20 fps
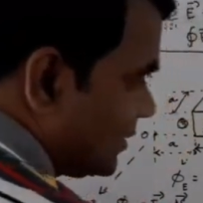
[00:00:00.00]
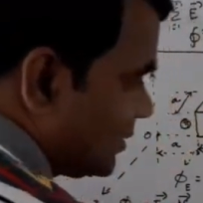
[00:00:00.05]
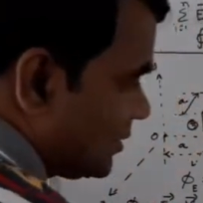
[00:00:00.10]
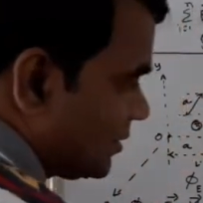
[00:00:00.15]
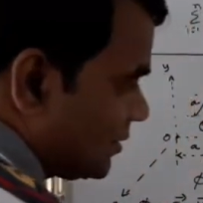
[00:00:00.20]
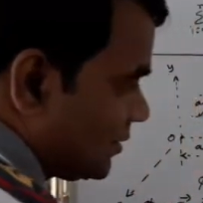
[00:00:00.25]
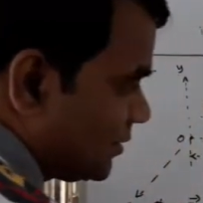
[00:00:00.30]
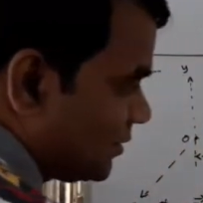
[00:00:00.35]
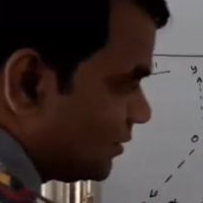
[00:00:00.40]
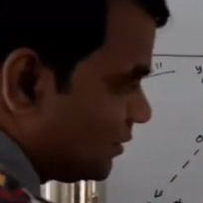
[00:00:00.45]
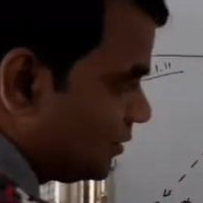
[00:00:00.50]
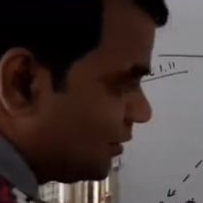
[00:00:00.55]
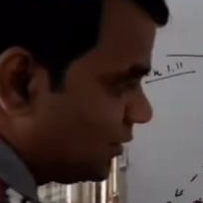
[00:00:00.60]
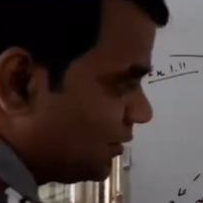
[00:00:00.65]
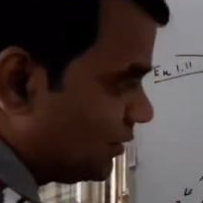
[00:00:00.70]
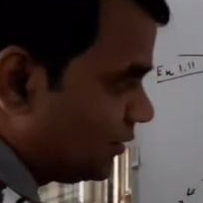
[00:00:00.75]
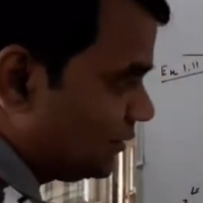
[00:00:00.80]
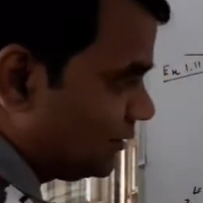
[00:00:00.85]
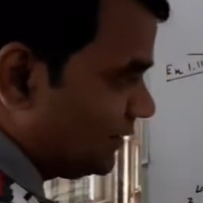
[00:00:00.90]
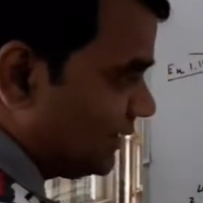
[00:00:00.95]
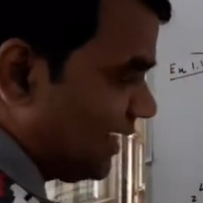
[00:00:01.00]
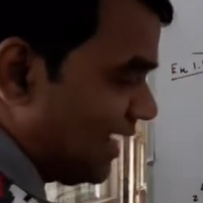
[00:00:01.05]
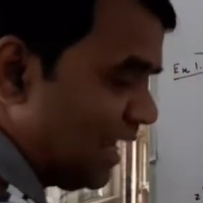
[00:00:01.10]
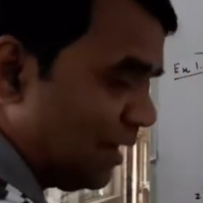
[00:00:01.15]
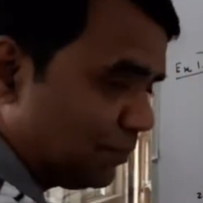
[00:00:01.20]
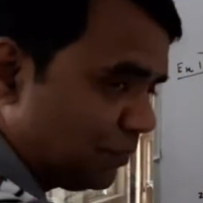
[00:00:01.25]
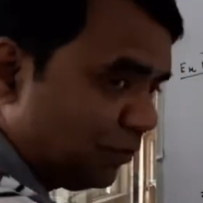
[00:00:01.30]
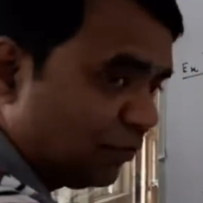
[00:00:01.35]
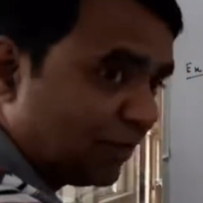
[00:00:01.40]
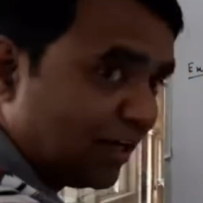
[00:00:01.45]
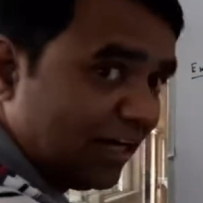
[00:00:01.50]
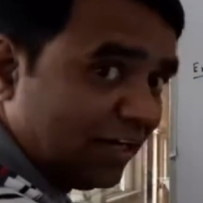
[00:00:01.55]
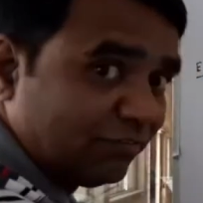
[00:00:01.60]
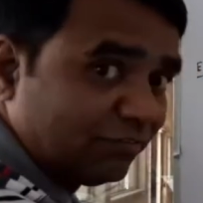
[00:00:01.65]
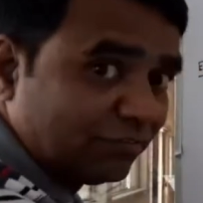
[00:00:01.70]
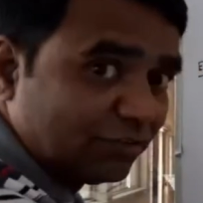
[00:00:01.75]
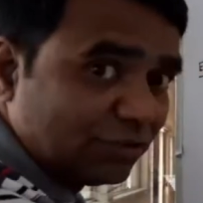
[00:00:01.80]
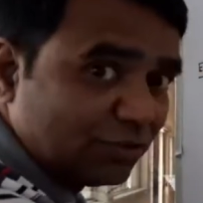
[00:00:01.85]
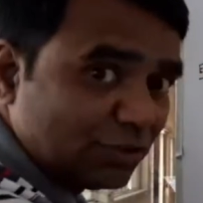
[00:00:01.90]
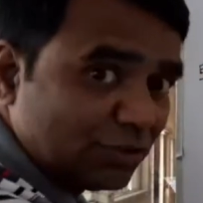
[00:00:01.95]
is A power
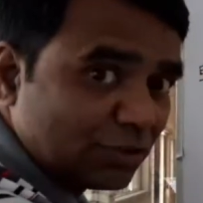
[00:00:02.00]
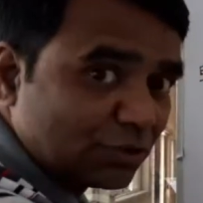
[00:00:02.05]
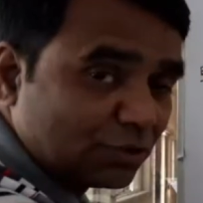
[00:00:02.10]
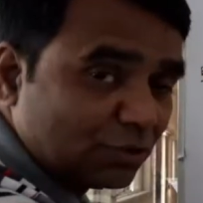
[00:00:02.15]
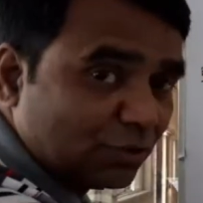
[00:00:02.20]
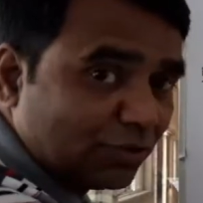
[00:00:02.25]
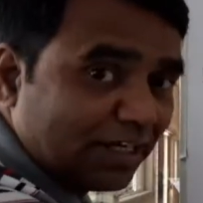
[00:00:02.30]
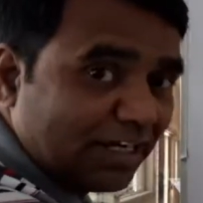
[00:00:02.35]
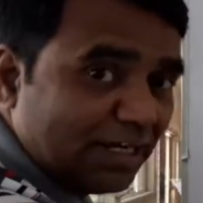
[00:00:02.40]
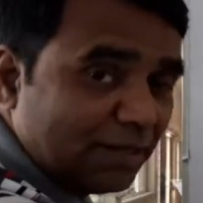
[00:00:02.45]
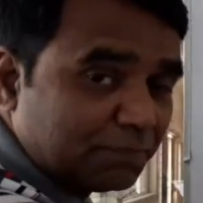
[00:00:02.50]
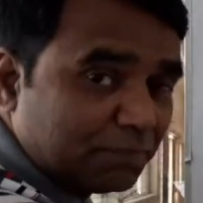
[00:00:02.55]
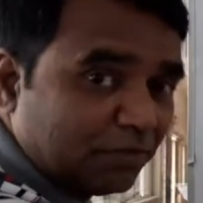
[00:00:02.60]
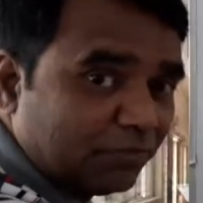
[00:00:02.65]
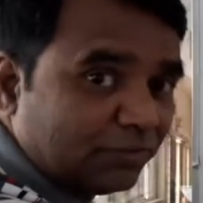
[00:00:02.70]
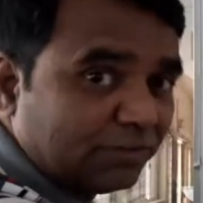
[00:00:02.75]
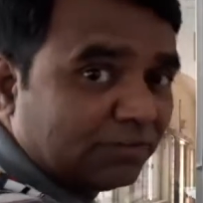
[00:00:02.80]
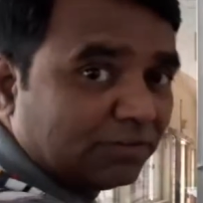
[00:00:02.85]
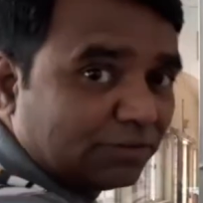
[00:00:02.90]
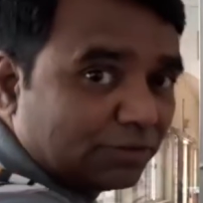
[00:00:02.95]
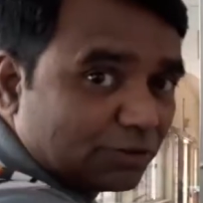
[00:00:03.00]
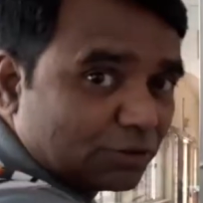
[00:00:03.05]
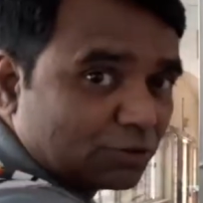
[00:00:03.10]
half, so A power